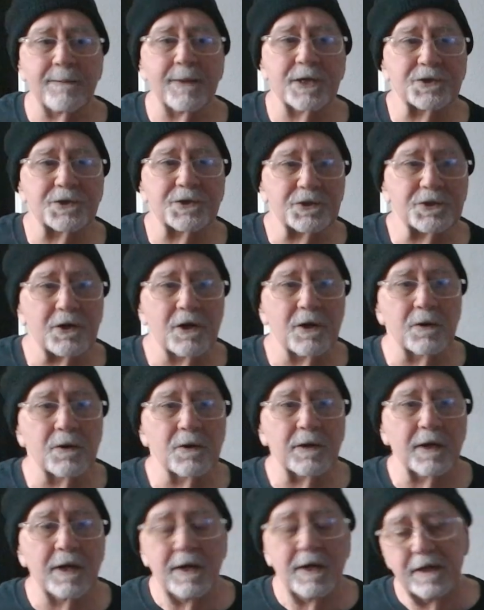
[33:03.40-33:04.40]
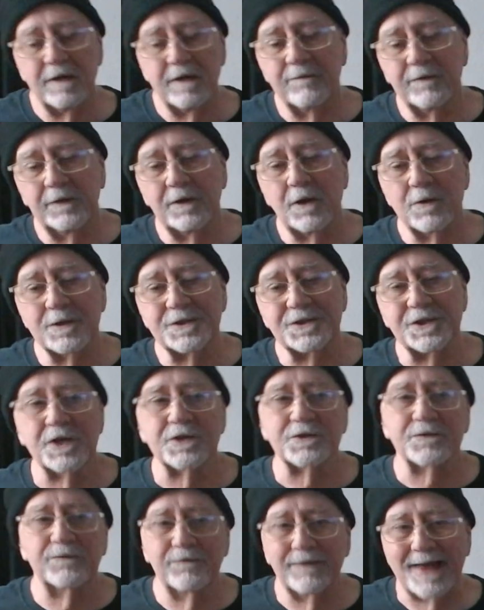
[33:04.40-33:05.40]
and stroke, even though it
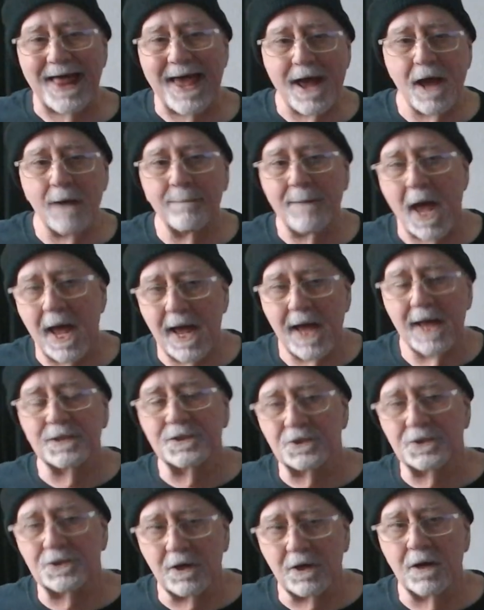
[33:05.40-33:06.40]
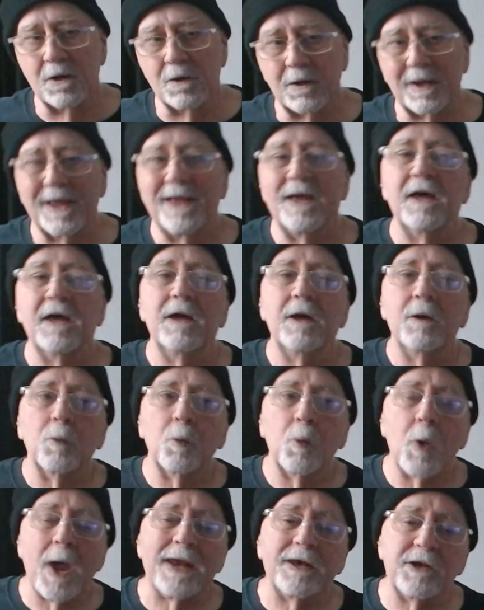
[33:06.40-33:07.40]
says flam and stroke,
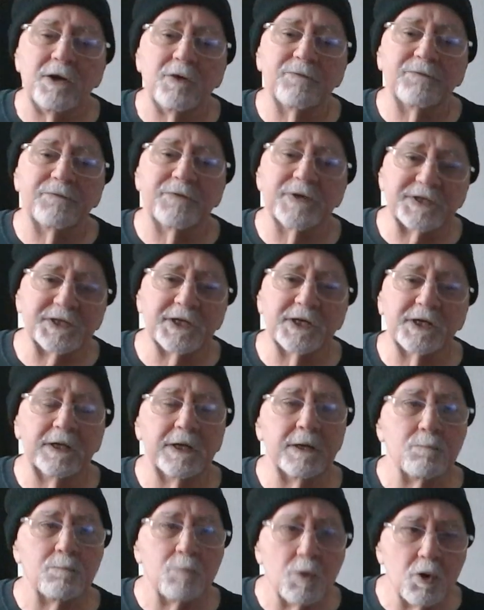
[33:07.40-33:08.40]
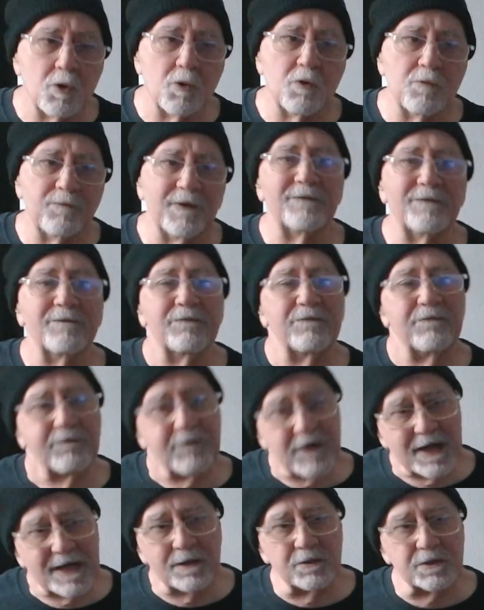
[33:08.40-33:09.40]
when you physically move, it
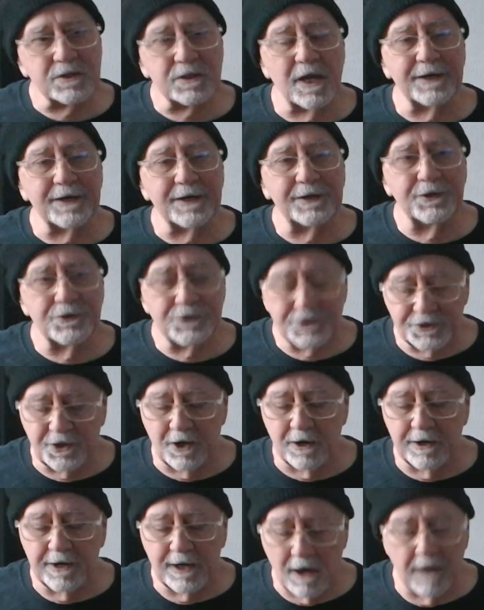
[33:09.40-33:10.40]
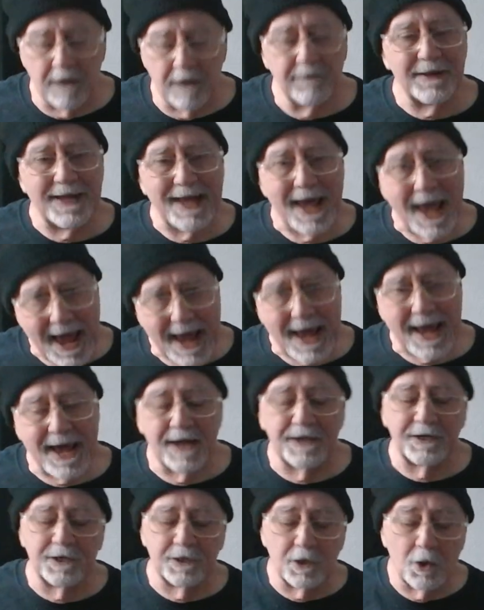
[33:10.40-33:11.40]
feels like you're starting on the
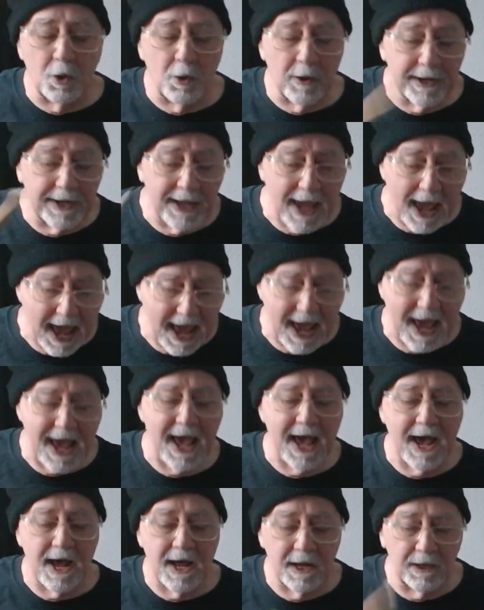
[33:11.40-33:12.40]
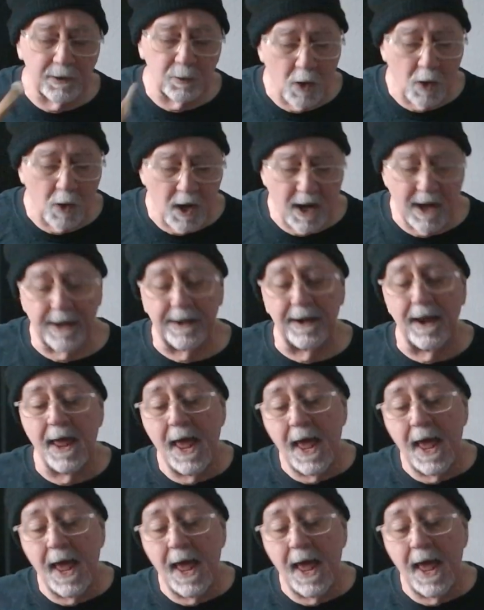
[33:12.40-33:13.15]
and going and 1,